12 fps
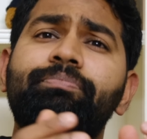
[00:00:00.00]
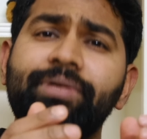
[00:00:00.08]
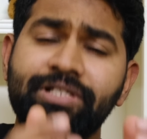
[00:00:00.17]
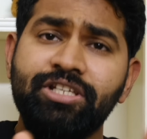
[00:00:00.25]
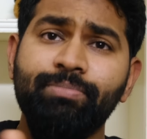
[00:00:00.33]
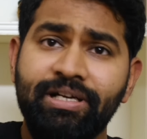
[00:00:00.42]

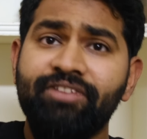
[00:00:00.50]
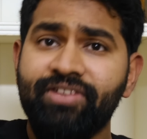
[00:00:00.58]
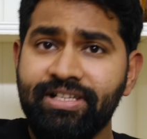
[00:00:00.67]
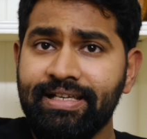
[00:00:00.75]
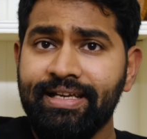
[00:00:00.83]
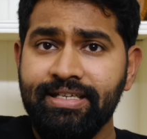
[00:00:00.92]
principal
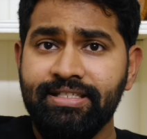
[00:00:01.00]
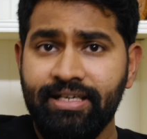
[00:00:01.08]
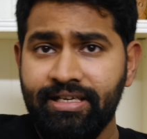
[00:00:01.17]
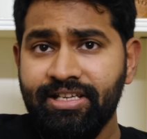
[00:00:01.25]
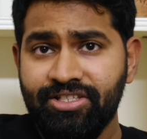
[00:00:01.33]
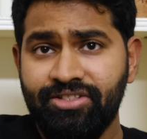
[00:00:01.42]
difference, like I
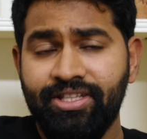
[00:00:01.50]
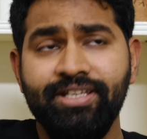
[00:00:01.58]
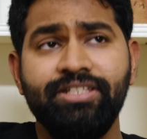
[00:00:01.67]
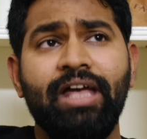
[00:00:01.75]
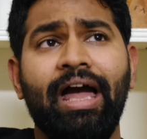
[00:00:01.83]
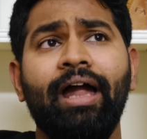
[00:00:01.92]
said, is
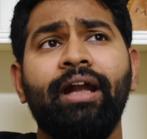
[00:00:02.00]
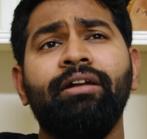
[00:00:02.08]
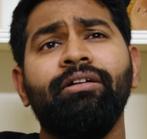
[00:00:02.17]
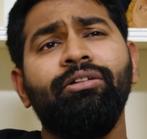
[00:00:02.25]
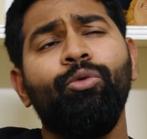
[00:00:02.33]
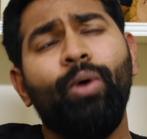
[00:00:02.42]
this.
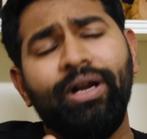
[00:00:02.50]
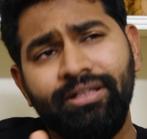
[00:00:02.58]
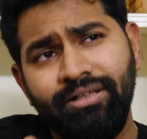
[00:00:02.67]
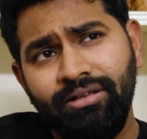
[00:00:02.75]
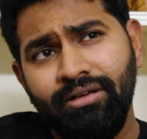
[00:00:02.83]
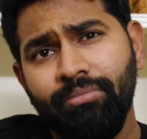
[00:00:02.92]
And the one
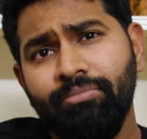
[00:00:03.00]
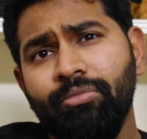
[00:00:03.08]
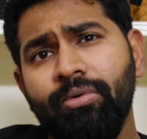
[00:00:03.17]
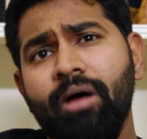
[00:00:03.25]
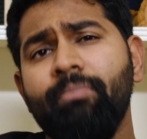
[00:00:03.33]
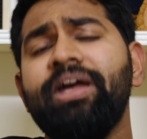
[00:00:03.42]
other
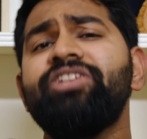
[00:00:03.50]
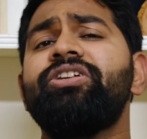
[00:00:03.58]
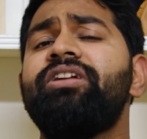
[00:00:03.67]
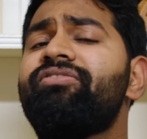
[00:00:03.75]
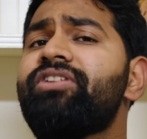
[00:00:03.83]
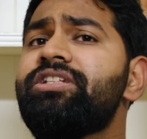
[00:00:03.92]
major
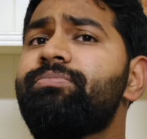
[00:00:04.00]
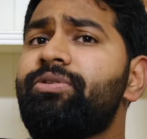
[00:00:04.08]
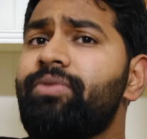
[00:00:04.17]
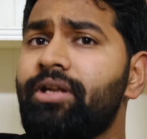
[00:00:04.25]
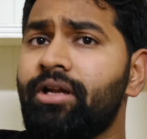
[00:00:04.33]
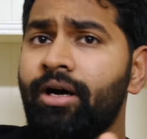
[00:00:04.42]
difference
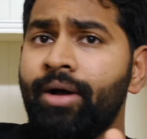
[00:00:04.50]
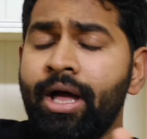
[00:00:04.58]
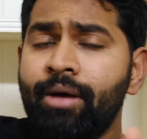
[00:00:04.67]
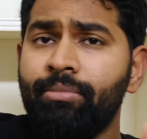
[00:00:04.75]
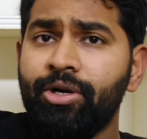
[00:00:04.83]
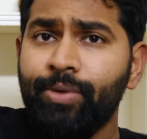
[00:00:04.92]
between
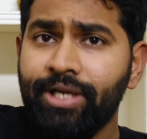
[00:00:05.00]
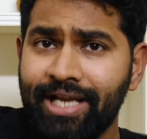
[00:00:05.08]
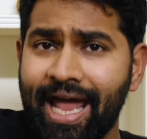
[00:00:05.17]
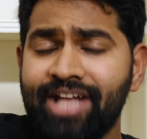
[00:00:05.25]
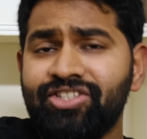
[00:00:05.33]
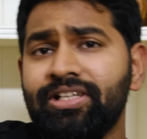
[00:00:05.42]
an
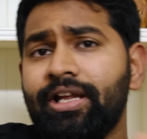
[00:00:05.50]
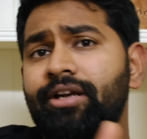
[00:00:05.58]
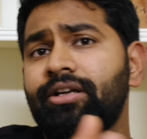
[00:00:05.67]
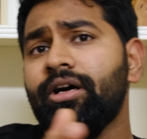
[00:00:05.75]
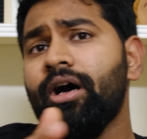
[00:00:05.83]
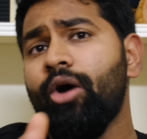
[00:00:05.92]
agile
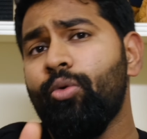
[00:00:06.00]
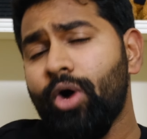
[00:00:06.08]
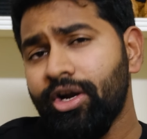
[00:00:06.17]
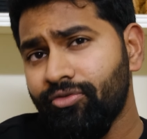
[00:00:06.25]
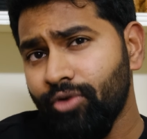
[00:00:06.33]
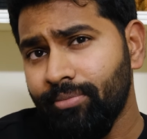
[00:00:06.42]
and a
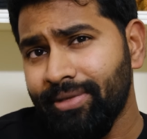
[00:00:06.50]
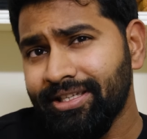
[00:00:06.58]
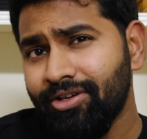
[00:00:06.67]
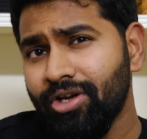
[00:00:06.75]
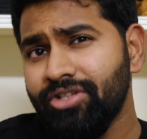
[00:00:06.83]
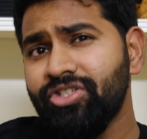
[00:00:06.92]
waterfall
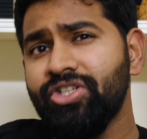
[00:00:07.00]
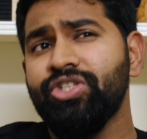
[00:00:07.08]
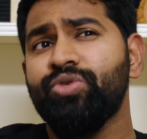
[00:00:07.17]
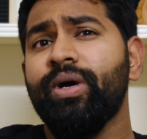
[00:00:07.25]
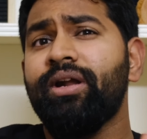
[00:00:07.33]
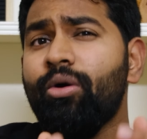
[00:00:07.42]
methodology
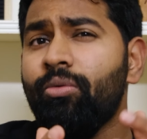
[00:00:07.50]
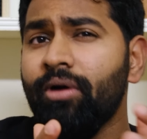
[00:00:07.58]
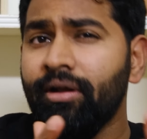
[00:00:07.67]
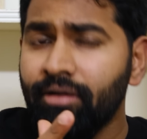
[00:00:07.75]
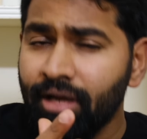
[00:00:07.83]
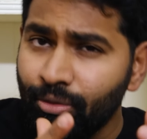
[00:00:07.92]
is where
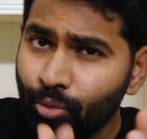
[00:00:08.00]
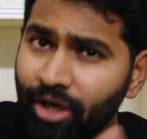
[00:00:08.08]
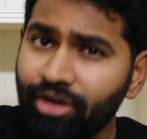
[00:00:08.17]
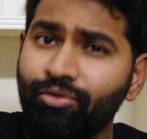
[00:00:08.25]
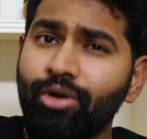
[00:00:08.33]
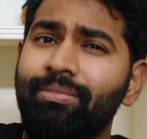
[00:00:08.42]
in
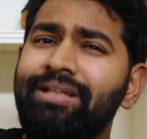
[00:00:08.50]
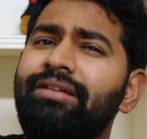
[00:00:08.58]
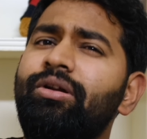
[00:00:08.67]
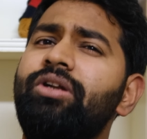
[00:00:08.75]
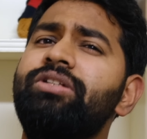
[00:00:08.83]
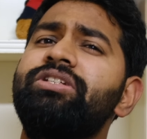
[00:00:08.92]
waterfall
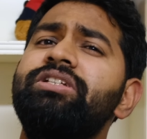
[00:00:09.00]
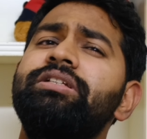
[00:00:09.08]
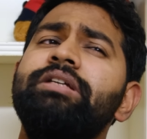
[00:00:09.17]
methodologies,